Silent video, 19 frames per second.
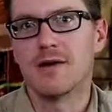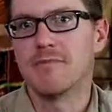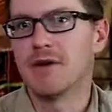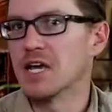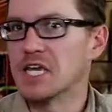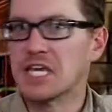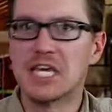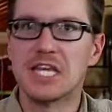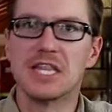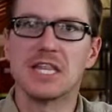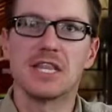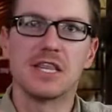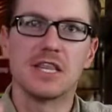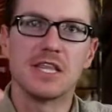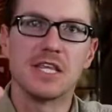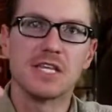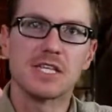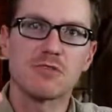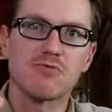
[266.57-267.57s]
Again,
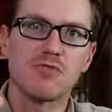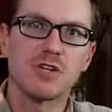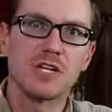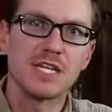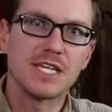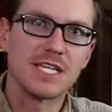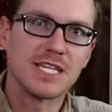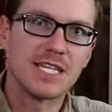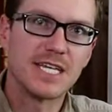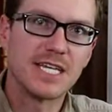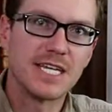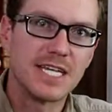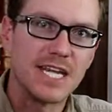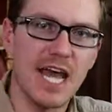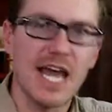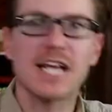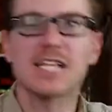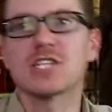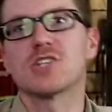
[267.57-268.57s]
this one is the
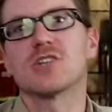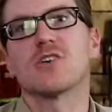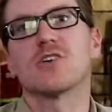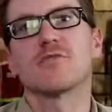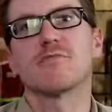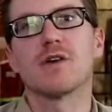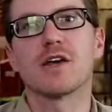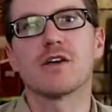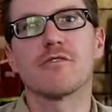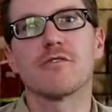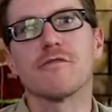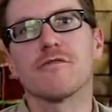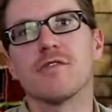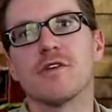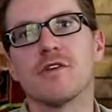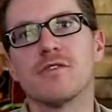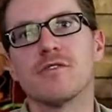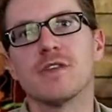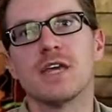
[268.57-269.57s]
Takstar
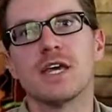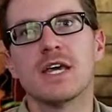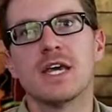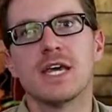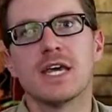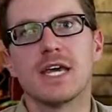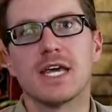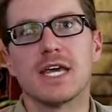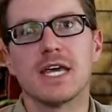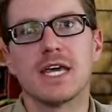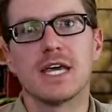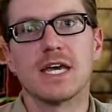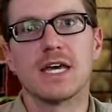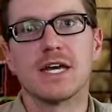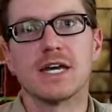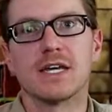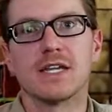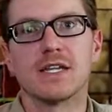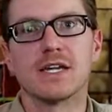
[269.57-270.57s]
microphone,
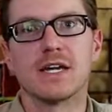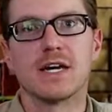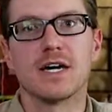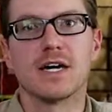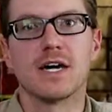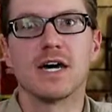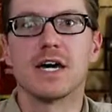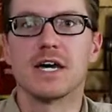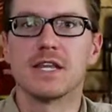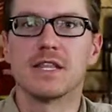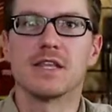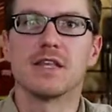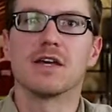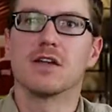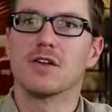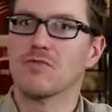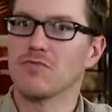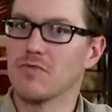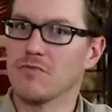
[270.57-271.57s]
and
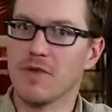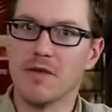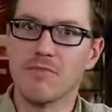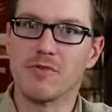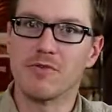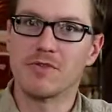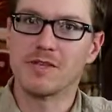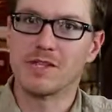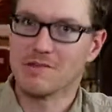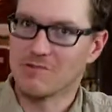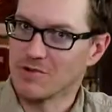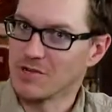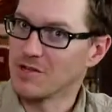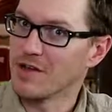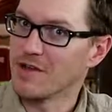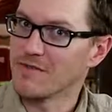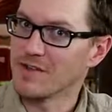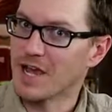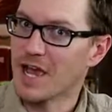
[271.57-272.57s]
remember, this one
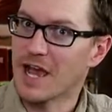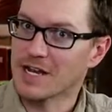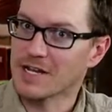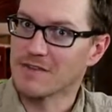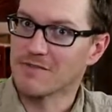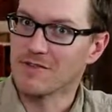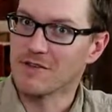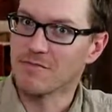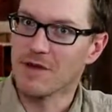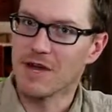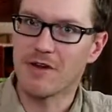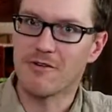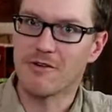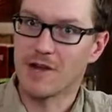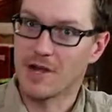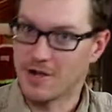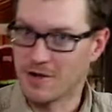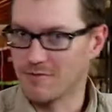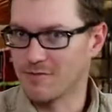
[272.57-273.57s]
you have to actively power.
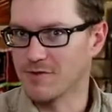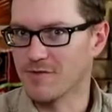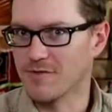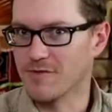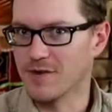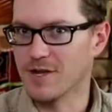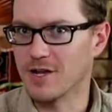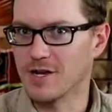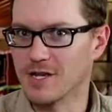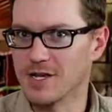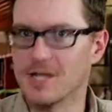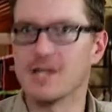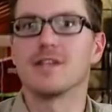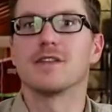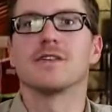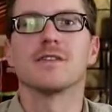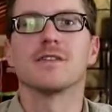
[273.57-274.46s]
I almost forgot again.